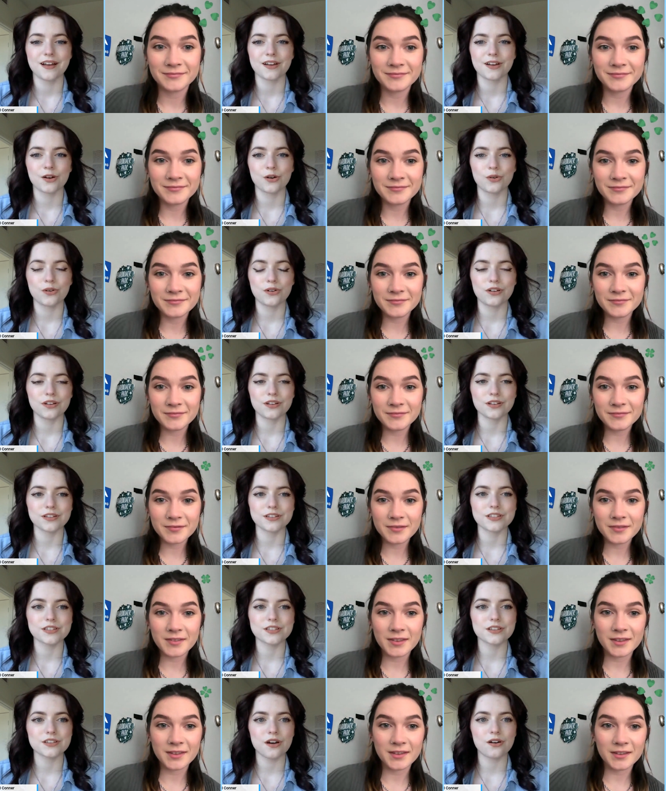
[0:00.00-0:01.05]
Speaker 1: cool
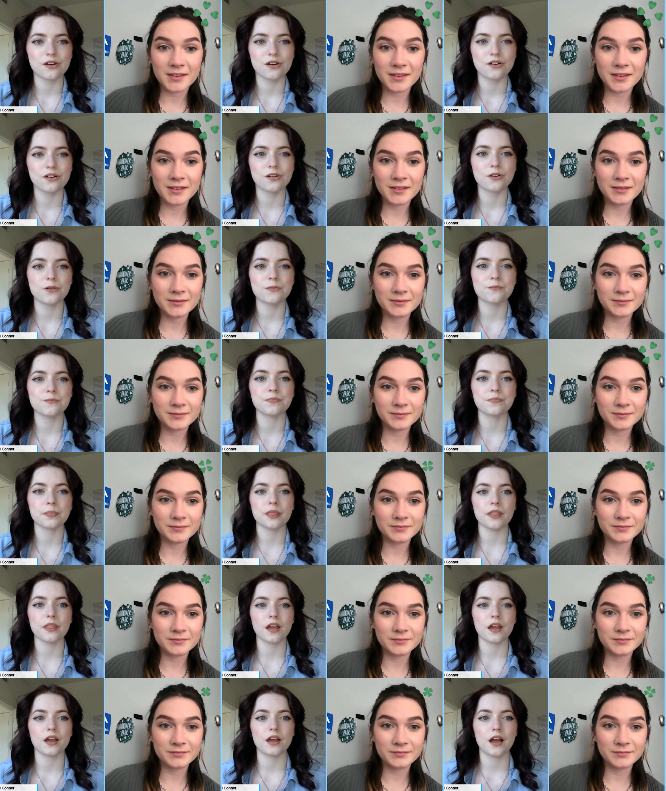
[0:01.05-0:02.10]
so
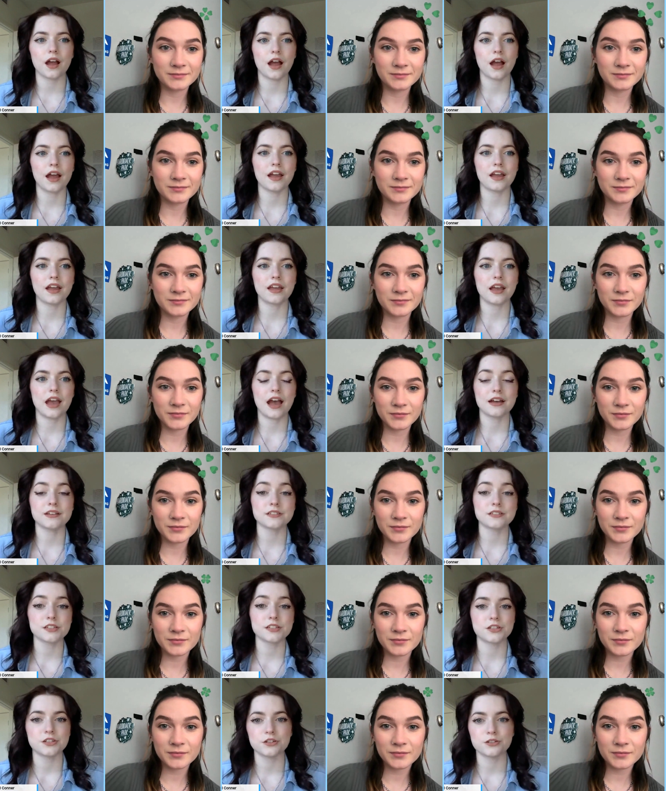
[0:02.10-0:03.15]
i
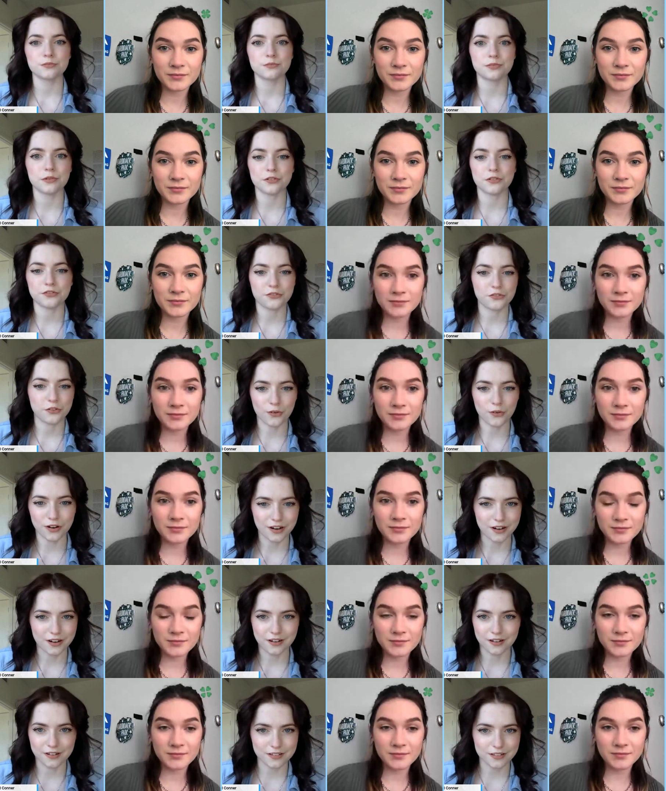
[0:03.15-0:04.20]
asked you
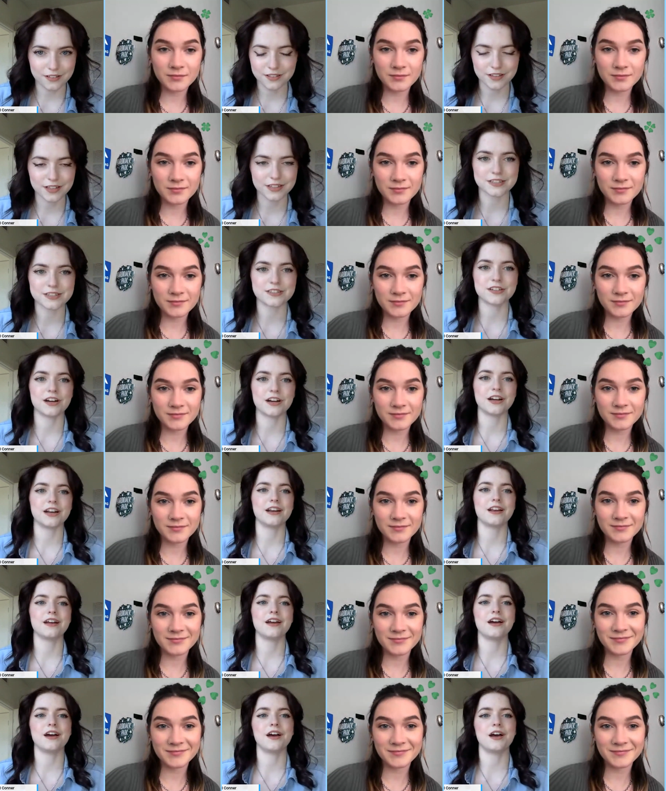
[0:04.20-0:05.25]
before this
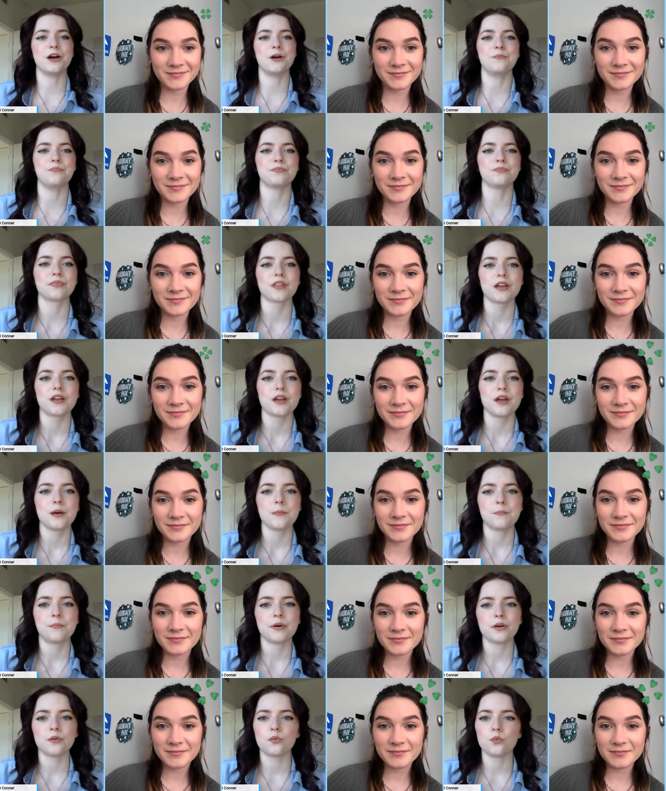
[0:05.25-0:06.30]
started um,
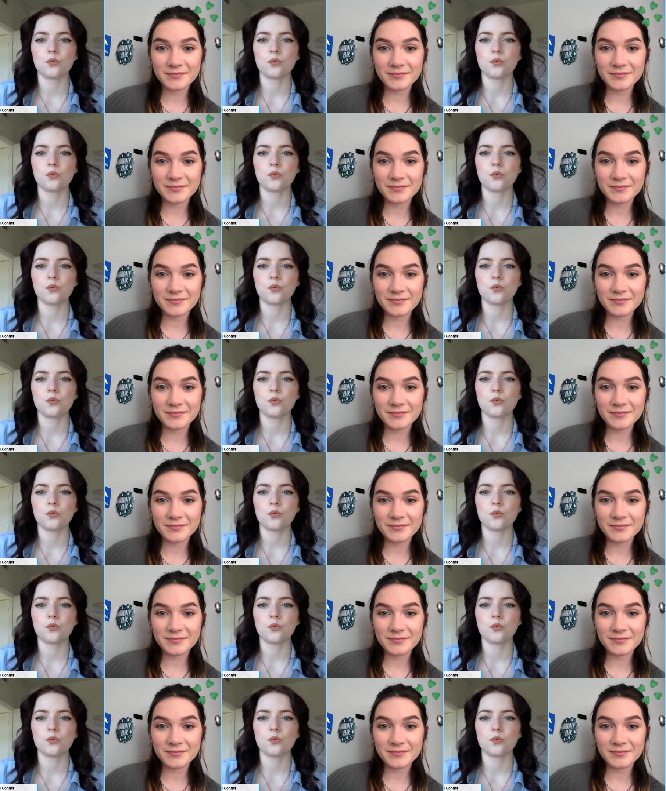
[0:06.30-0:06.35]
but